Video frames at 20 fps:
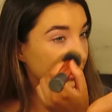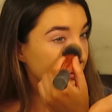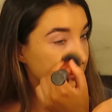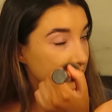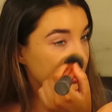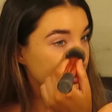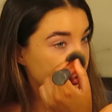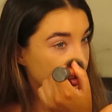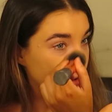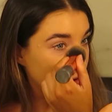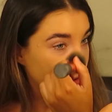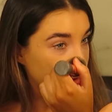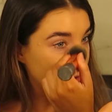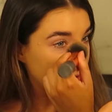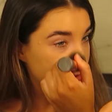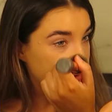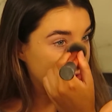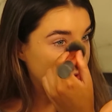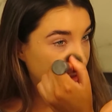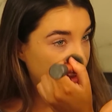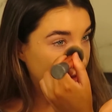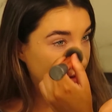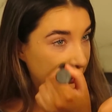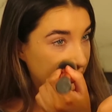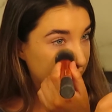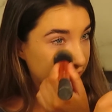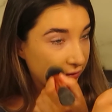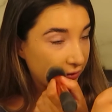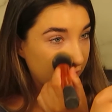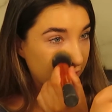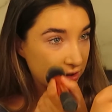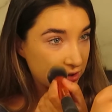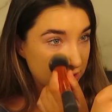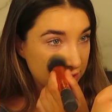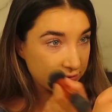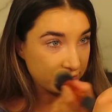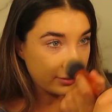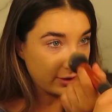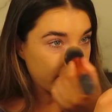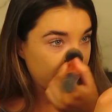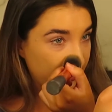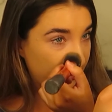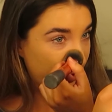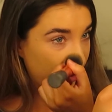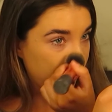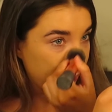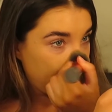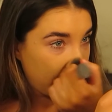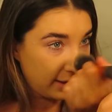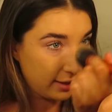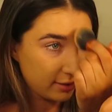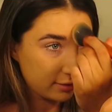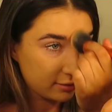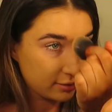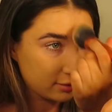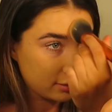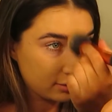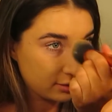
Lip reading: Yes, this, you can see this foundation is very, very matte.